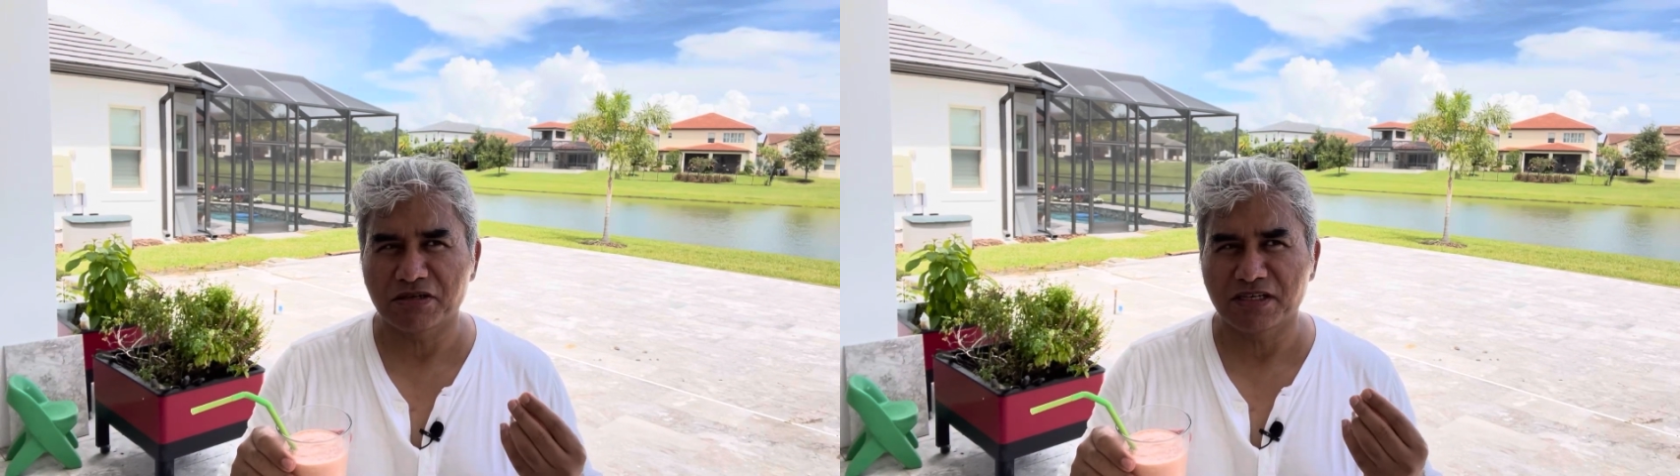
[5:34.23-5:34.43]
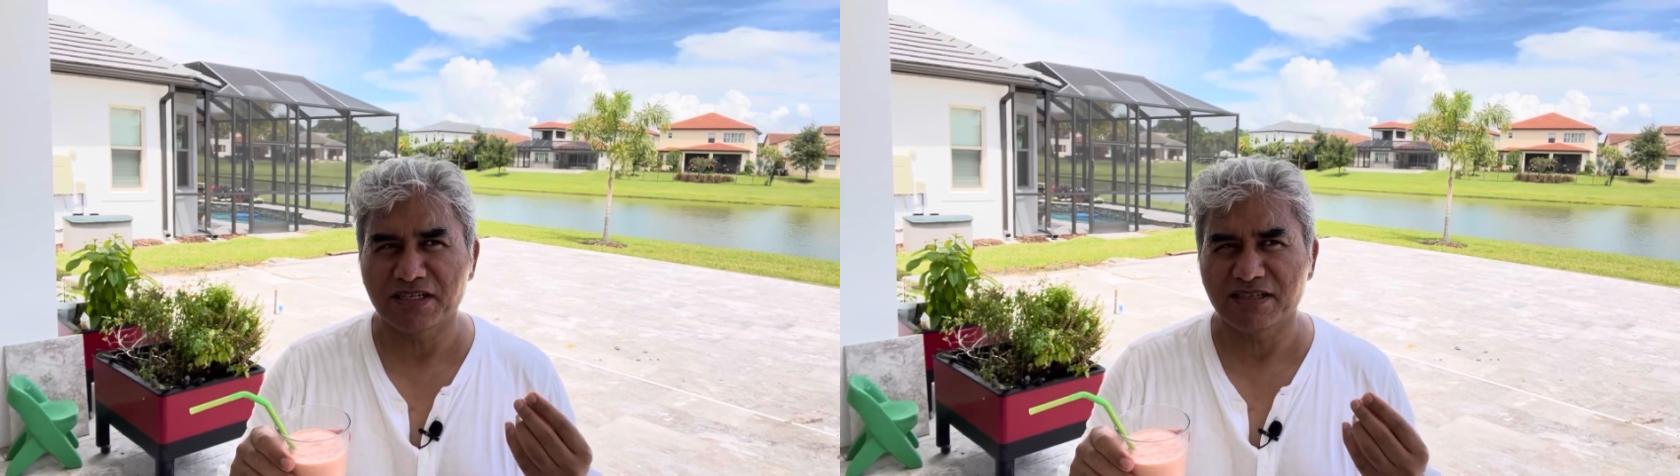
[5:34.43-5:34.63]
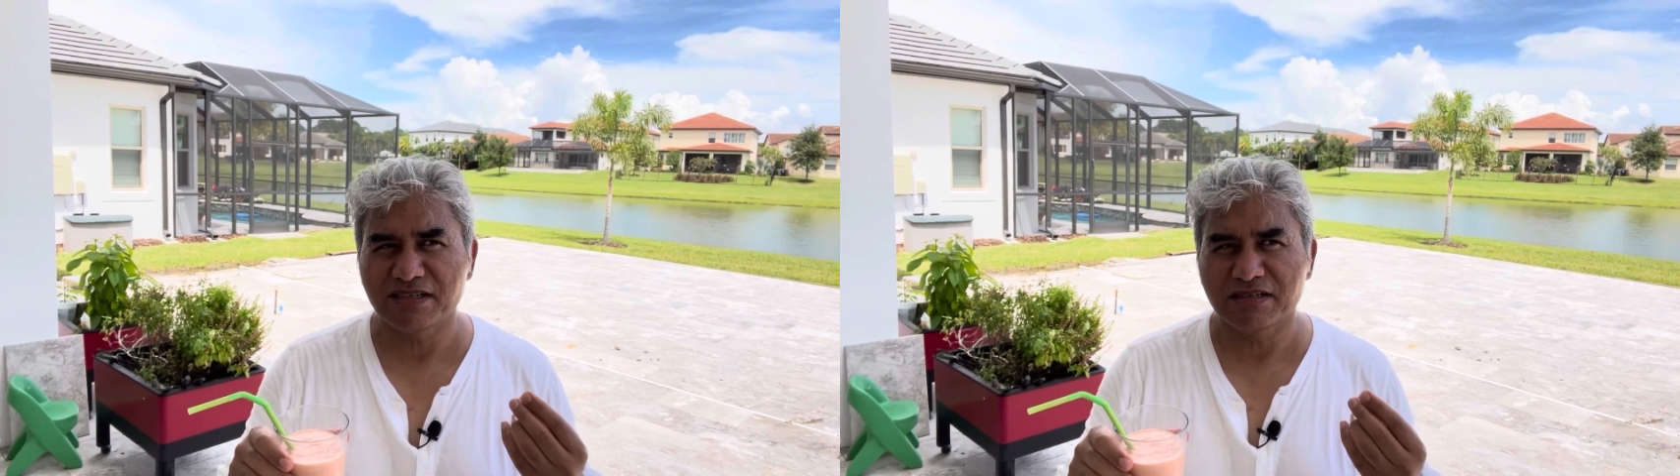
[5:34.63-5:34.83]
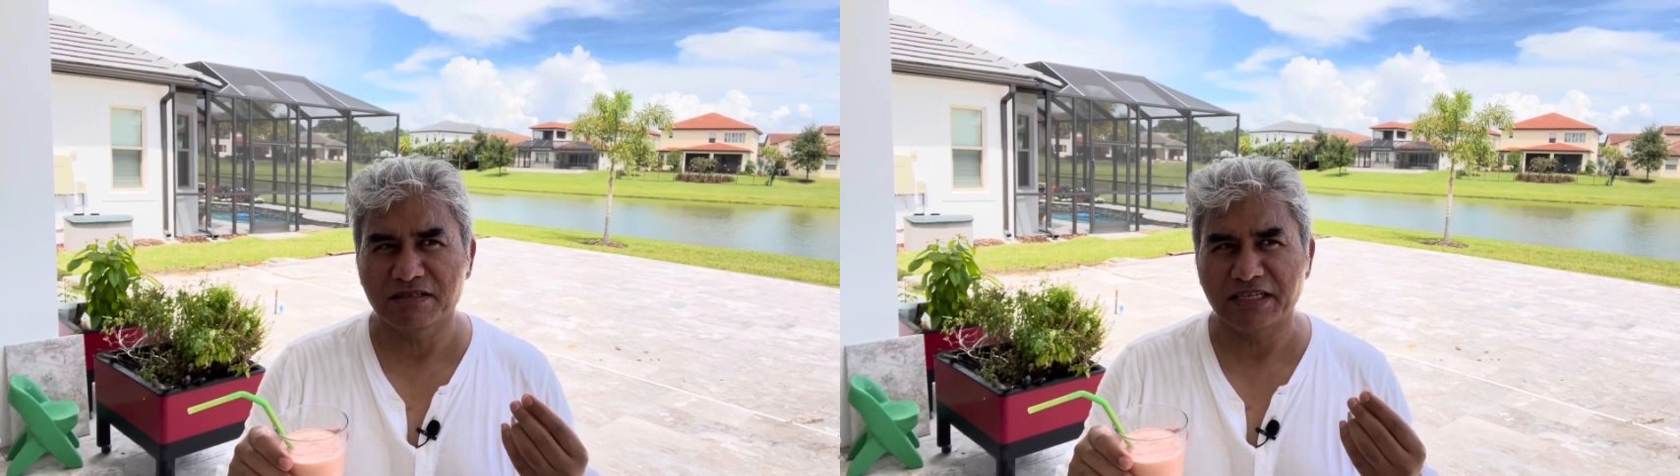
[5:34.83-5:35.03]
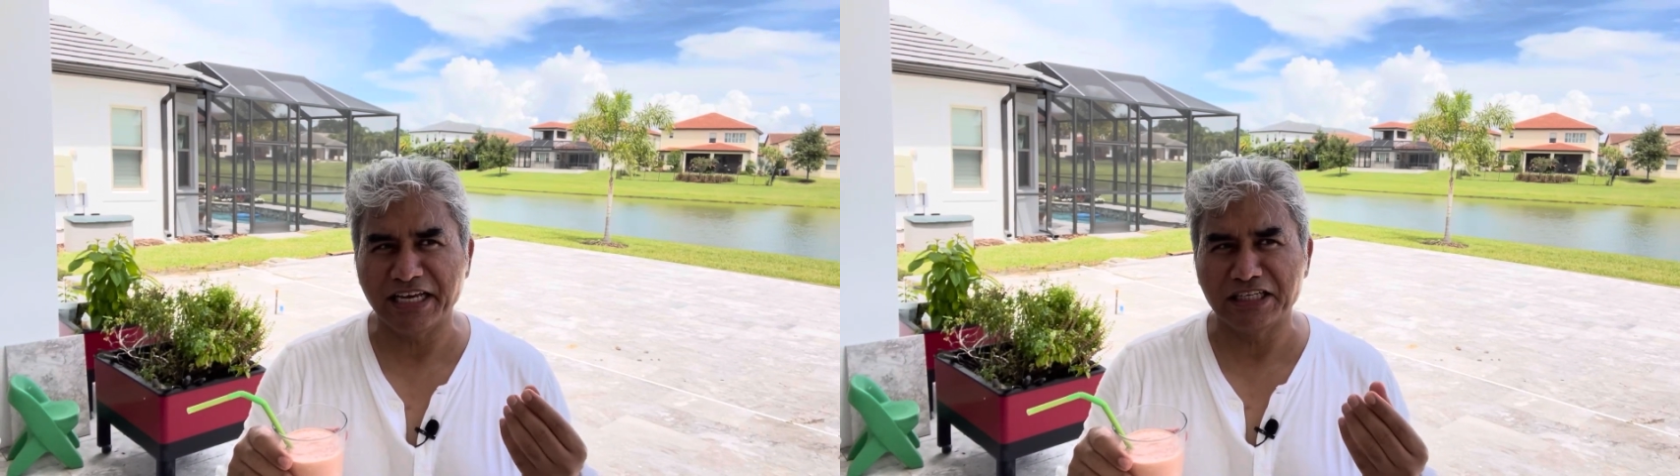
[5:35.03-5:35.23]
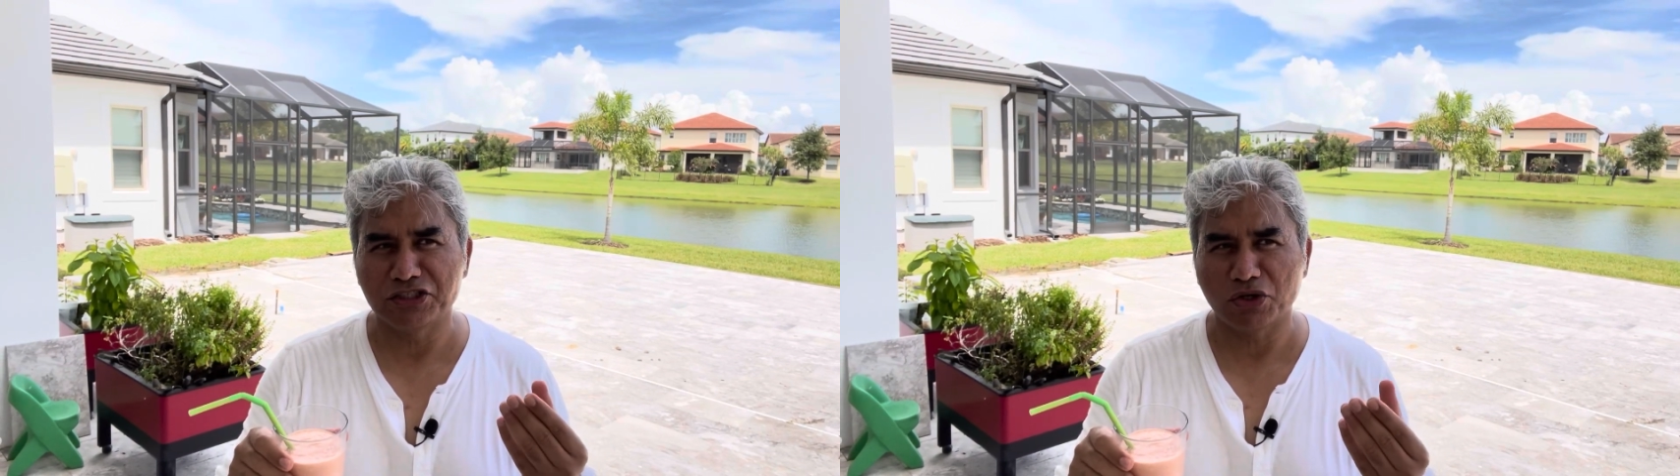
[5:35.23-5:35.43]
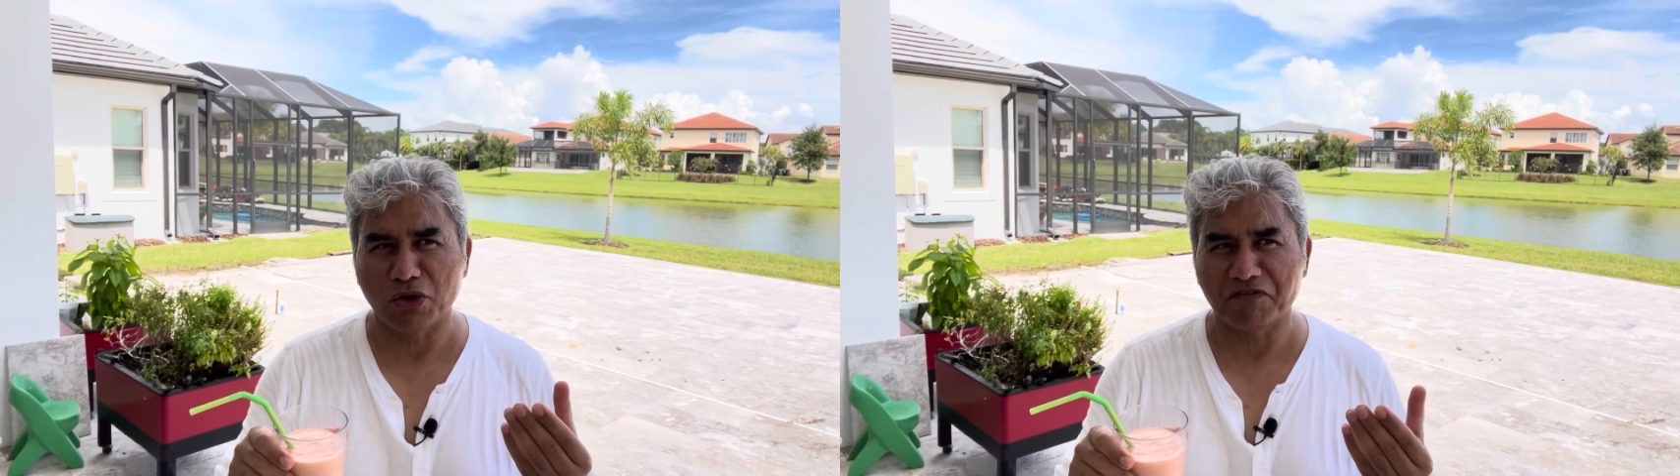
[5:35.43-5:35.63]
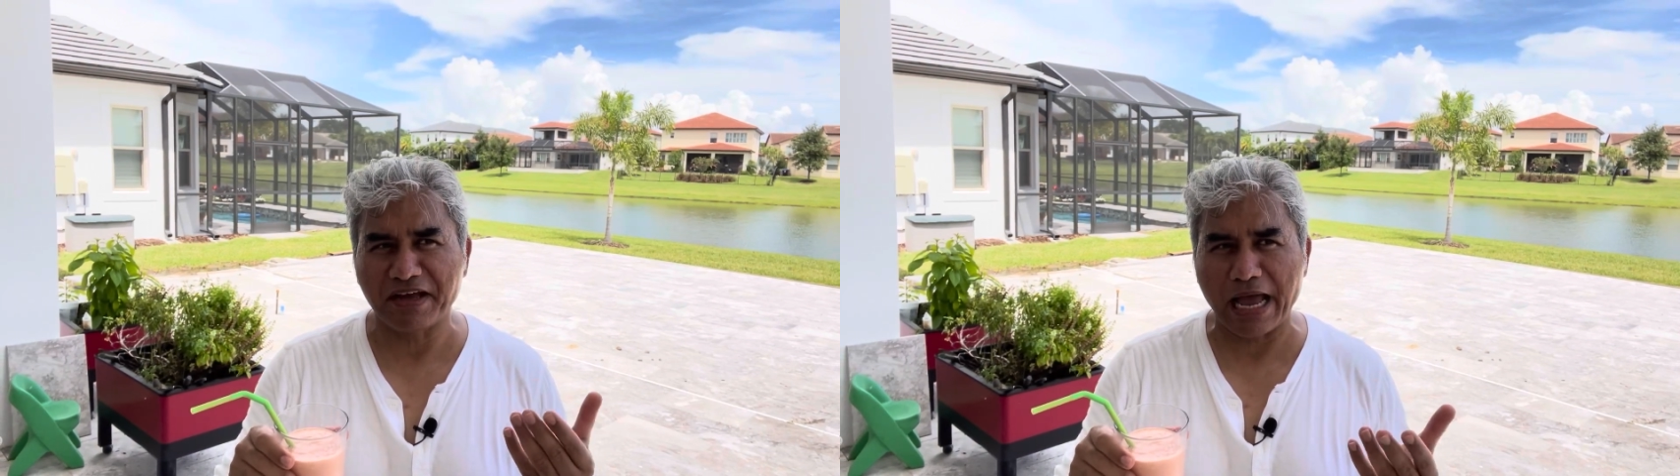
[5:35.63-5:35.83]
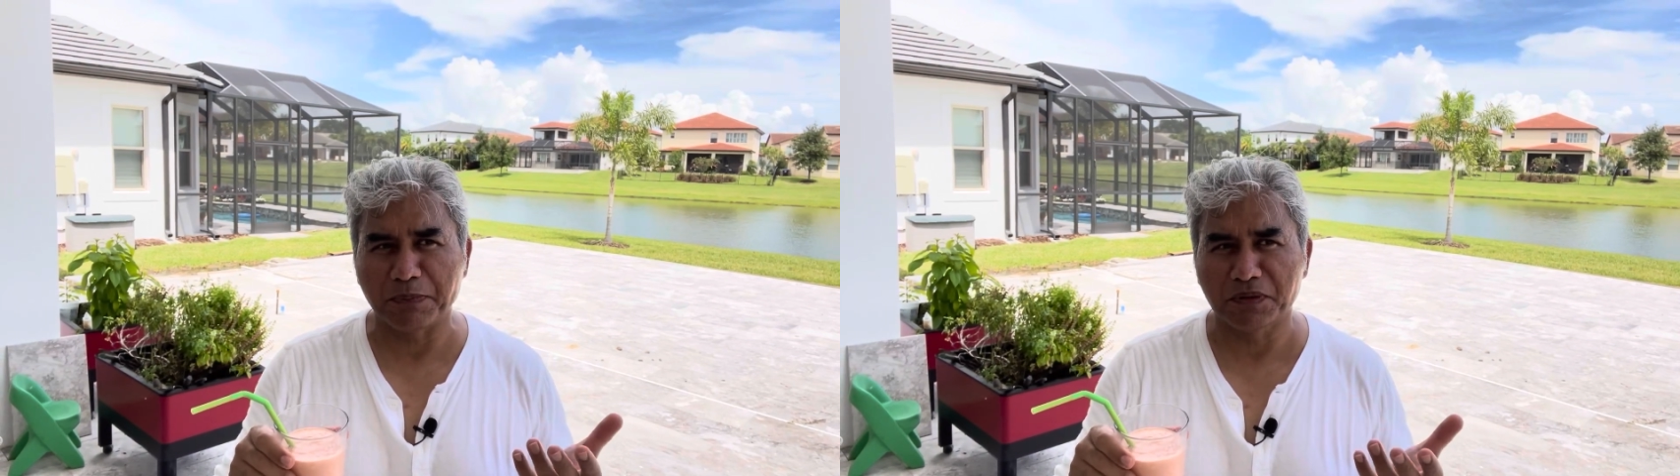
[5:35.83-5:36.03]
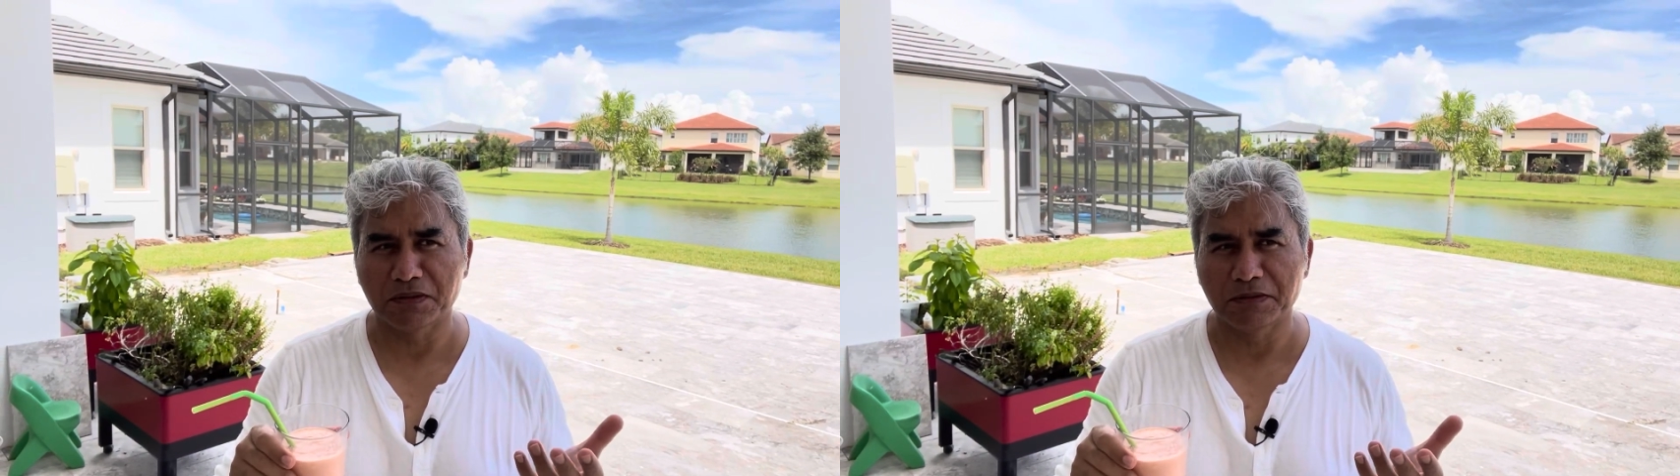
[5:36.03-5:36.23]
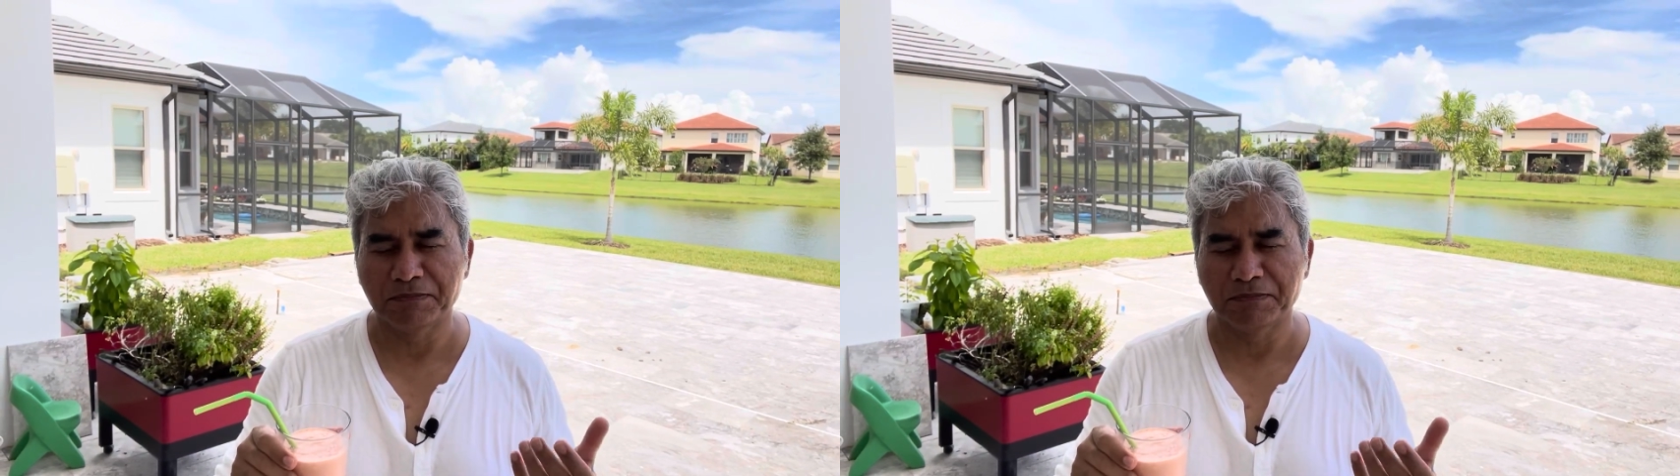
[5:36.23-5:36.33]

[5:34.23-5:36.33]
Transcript: little hint of apple.